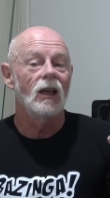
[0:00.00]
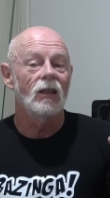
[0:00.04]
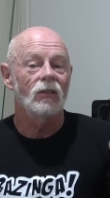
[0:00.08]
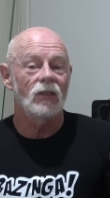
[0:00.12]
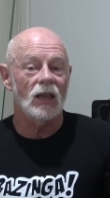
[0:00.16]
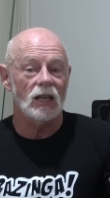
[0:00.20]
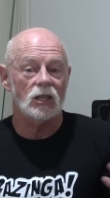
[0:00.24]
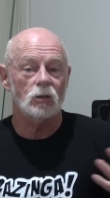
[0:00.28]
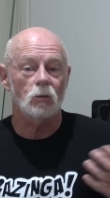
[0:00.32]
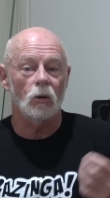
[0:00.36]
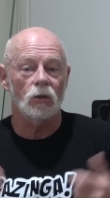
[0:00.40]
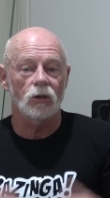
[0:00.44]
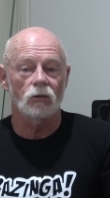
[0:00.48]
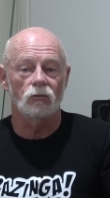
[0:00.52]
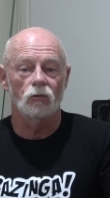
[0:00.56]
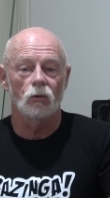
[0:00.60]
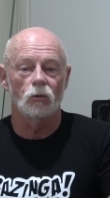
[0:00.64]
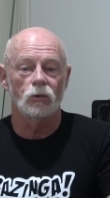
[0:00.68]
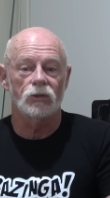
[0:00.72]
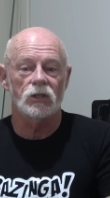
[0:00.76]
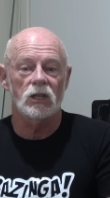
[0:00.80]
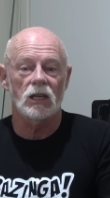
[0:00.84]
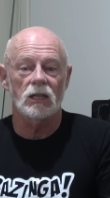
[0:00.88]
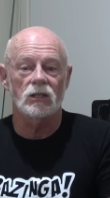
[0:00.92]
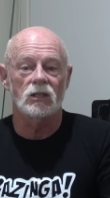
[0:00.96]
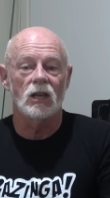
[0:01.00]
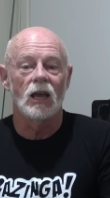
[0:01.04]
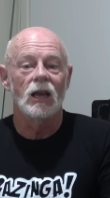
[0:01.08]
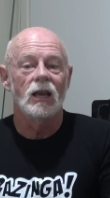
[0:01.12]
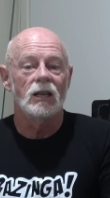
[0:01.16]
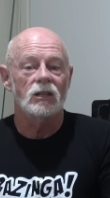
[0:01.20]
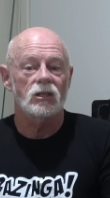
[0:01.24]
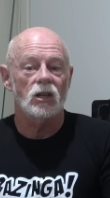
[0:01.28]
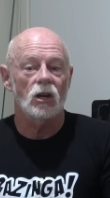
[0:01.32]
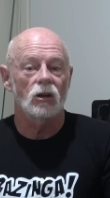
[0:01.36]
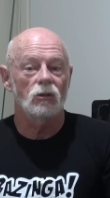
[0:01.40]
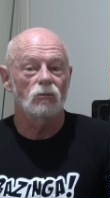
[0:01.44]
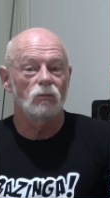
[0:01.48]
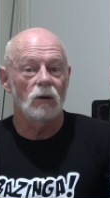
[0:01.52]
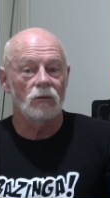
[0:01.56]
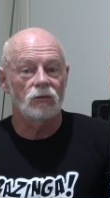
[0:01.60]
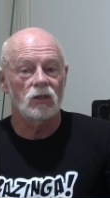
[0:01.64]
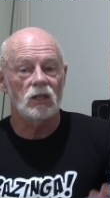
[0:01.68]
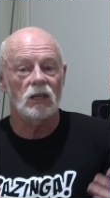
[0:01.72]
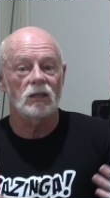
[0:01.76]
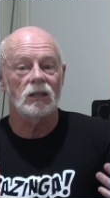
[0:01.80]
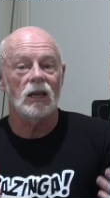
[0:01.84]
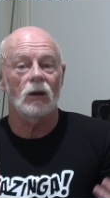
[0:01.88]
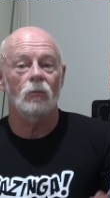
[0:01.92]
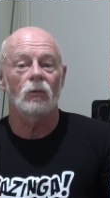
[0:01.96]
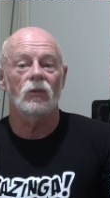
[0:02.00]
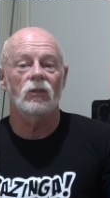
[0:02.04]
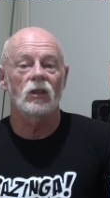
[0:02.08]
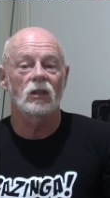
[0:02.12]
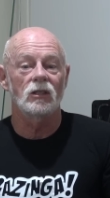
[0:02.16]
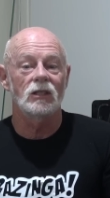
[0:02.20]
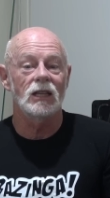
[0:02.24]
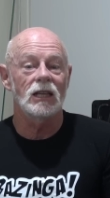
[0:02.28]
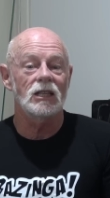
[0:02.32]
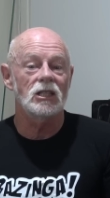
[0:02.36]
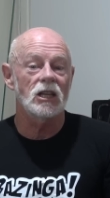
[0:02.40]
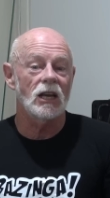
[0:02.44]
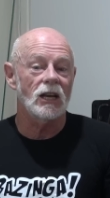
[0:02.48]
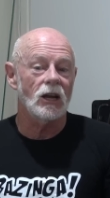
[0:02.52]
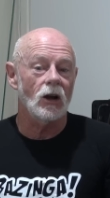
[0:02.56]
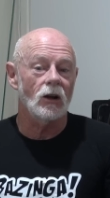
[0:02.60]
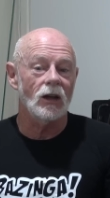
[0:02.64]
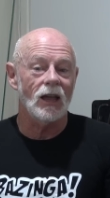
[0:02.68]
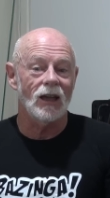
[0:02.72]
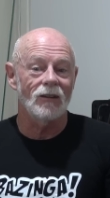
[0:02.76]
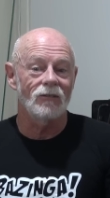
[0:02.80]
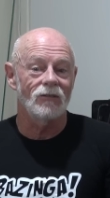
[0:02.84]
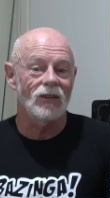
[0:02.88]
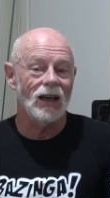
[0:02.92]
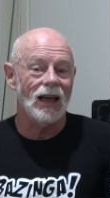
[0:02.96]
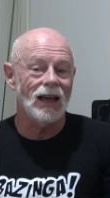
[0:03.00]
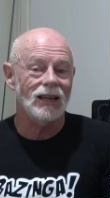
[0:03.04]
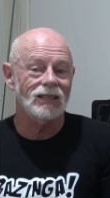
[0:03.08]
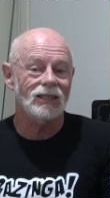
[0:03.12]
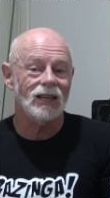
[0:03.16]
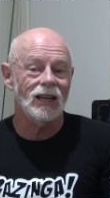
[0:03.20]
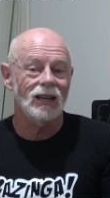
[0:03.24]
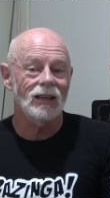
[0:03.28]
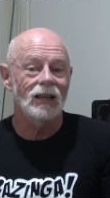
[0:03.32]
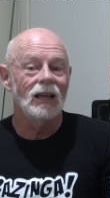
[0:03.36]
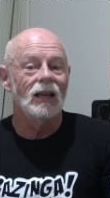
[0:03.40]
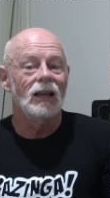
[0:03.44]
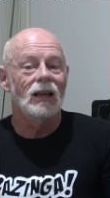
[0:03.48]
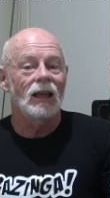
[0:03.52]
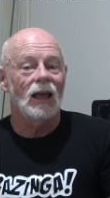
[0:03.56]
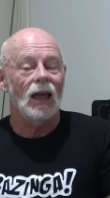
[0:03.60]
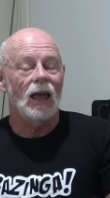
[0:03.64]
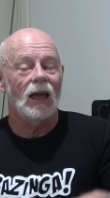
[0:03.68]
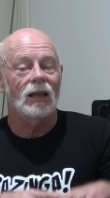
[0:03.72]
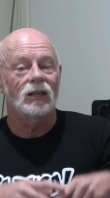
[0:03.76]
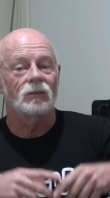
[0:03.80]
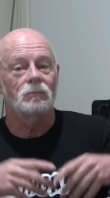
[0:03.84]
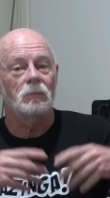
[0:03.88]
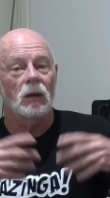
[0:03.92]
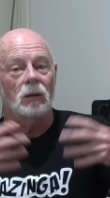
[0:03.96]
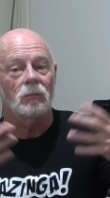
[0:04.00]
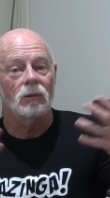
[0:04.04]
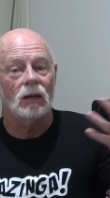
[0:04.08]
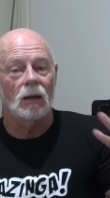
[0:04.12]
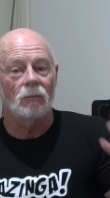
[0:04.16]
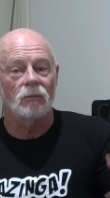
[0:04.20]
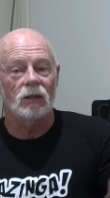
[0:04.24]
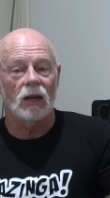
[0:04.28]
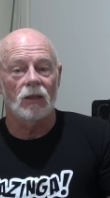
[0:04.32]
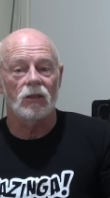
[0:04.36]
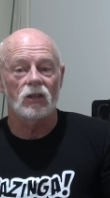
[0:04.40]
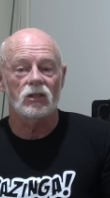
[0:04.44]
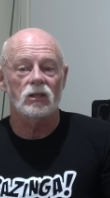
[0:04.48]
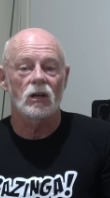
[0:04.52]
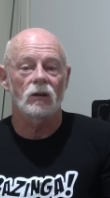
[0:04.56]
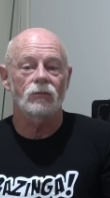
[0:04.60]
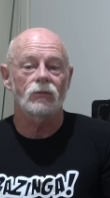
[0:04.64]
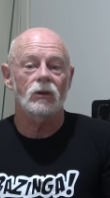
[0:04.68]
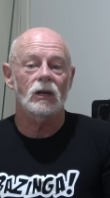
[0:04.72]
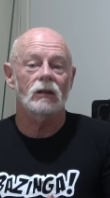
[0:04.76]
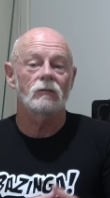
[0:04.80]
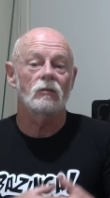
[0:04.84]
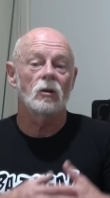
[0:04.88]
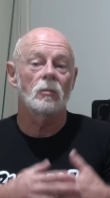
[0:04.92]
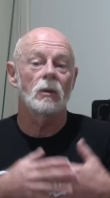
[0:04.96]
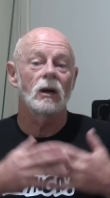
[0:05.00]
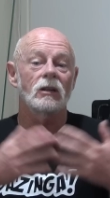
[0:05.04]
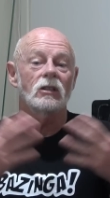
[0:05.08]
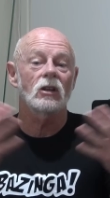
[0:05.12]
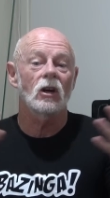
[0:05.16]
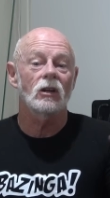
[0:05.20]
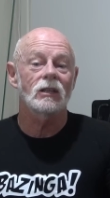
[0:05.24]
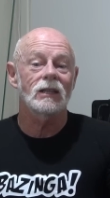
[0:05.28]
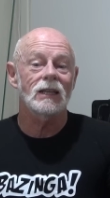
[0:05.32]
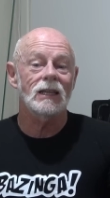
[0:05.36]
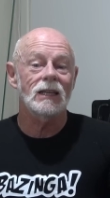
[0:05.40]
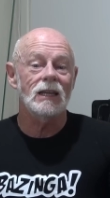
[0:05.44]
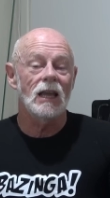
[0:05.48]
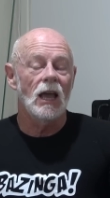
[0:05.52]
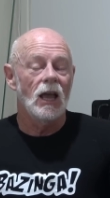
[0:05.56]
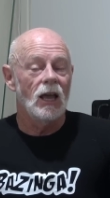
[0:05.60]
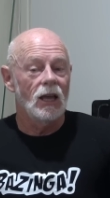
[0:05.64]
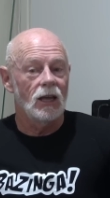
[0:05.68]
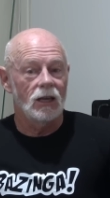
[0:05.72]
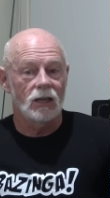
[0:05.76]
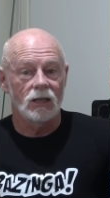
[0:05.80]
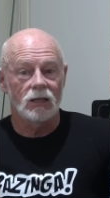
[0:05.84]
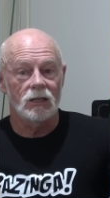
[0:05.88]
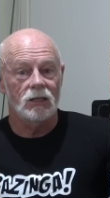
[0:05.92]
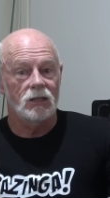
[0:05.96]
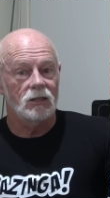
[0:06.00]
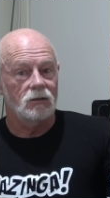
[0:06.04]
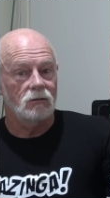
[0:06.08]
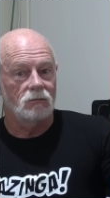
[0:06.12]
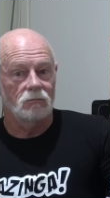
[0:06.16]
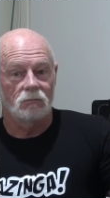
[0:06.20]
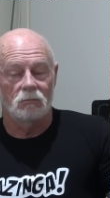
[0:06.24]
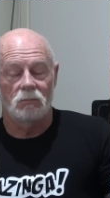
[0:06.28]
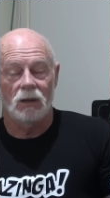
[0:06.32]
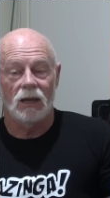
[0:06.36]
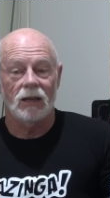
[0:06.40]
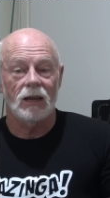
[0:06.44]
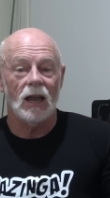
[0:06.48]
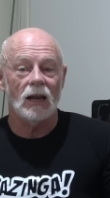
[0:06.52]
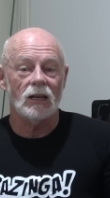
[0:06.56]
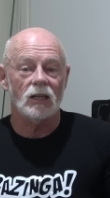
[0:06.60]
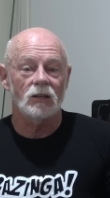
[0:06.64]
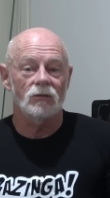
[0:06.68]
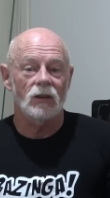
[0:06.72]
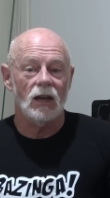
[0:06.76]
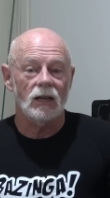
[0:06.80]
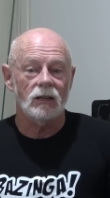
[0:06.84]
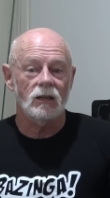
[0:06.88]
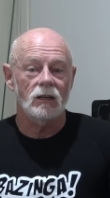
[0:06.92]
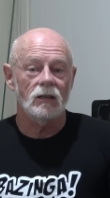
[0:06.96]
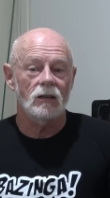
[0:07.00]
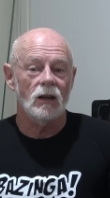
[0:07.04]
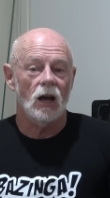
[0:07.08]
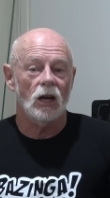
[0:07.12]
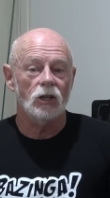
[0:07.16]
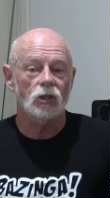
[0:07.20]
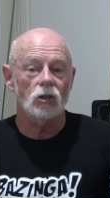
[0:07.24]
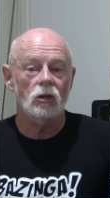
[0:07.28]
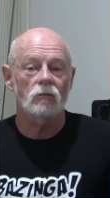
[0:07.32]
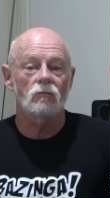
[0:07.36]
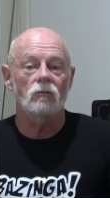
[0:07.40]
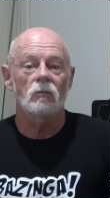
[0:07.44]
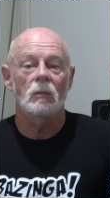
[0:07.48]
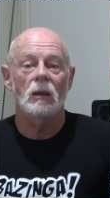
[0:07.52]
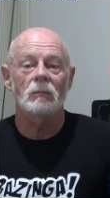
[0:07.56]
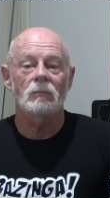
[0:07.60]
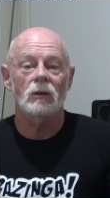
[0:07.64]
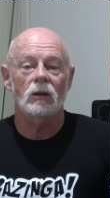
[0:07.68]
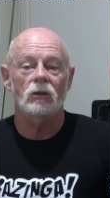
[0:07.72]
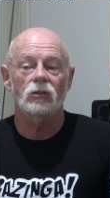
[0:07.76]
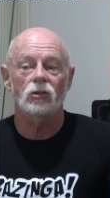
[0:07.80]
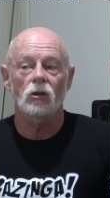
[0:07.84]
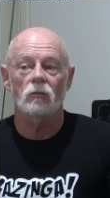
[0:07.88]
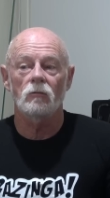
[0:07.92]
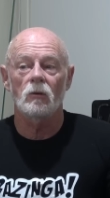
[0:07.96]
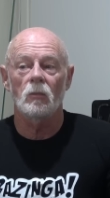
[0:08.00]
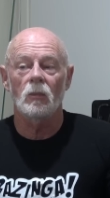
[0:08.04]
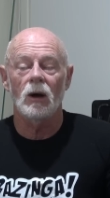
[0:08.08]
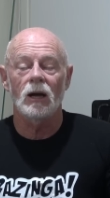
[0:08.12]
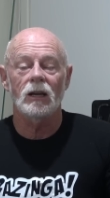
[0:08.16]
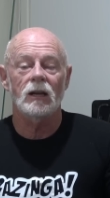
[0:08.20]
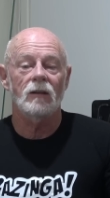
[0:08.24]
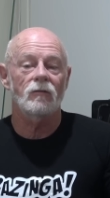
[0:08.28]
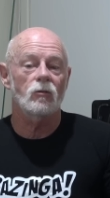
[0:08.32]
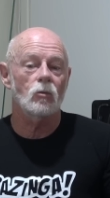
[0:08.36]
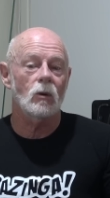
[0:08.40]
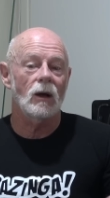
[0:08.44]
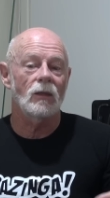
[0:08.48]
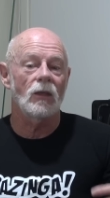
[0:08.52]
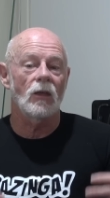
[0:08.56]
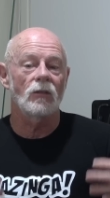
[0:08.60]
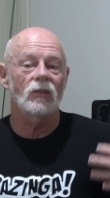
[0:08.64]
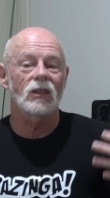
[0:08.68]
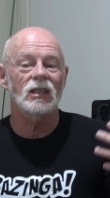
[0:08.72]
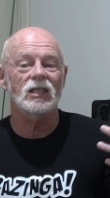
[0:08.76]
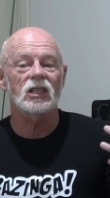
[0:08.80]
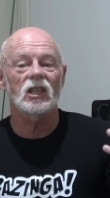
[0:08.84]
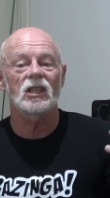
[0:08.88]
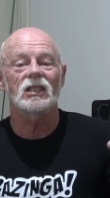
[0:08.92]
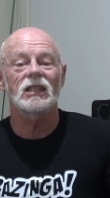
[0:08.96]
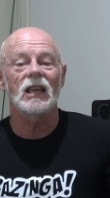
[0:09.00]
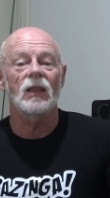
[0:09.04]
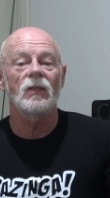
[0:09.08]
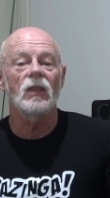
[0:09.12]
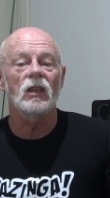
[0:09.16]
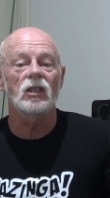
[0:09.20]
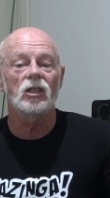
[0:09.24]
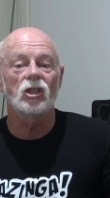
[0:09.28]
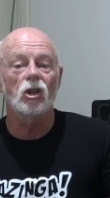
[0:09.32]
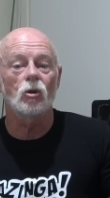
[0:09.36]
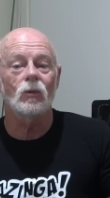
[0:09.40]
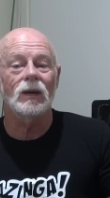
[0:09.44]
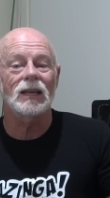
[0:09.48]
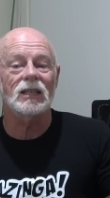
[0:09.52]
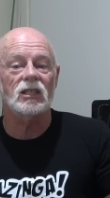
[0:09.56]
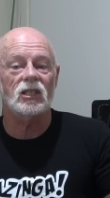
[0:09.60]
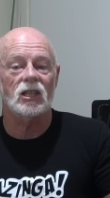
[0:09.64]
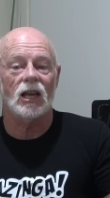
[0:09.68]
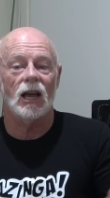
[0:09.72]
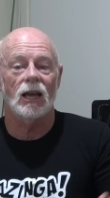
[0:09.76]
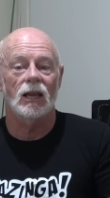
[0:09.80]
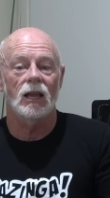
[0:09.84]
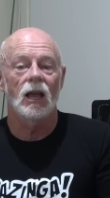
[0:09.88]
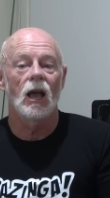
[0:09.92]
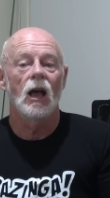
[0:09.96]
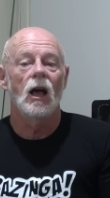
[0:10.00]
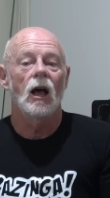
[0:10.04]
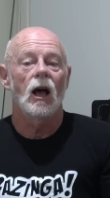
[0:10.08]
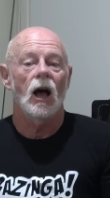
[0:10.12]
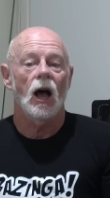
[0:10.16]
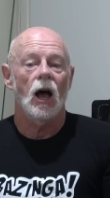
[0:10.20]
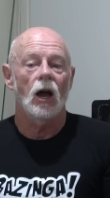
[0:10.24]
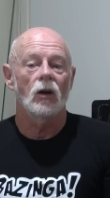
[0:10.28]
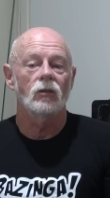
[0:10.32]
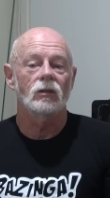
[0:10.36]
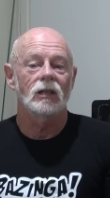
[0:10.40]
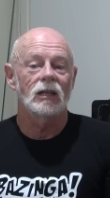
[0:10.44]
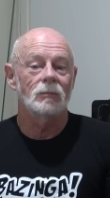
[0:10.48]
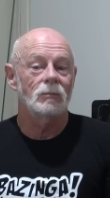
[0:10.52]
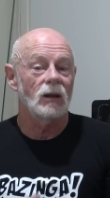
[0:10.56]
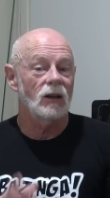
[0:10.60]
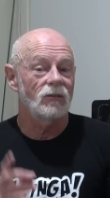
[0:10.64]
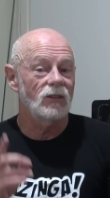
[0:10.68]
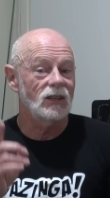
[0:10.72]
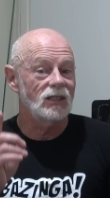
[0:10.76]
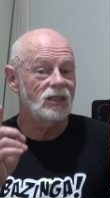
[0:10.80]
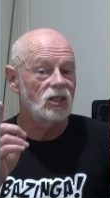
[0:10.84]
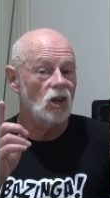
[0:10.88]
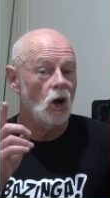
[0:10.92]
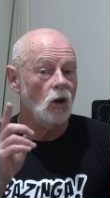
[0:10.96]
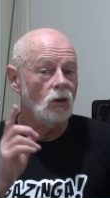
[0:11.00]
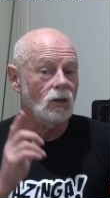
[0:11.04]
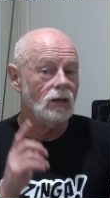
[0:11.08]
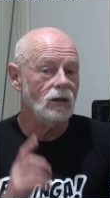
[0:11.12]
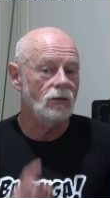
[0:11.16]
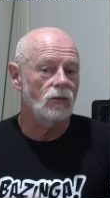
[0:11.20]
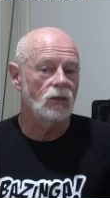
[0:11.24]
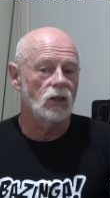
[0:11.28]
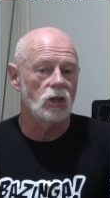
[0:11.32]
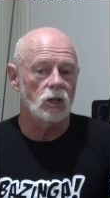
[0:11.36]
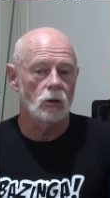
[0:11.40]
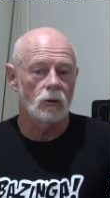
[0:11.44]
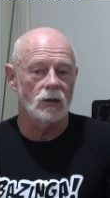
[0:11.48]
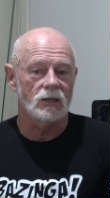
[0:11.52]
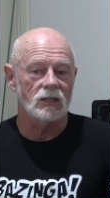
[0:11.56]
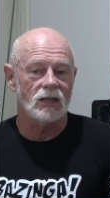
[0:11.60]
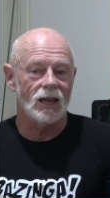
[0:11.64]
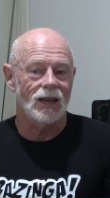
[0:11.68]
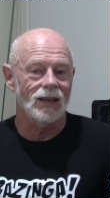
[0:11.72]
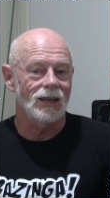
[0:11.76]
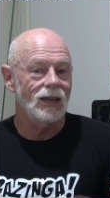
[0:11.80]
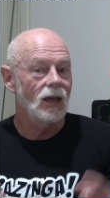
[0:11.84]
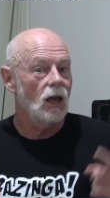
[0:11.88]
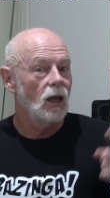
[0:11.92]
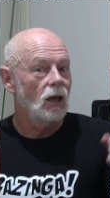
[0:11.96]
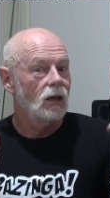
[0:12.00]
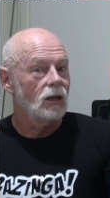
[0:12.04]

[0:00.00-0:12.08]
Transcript: That's what the rule says. So we've seen that with the DJI Avata. As people update the software, Remote ID is being activated. I should remind everyone that this is in the USA only. But if you don't live in the USA,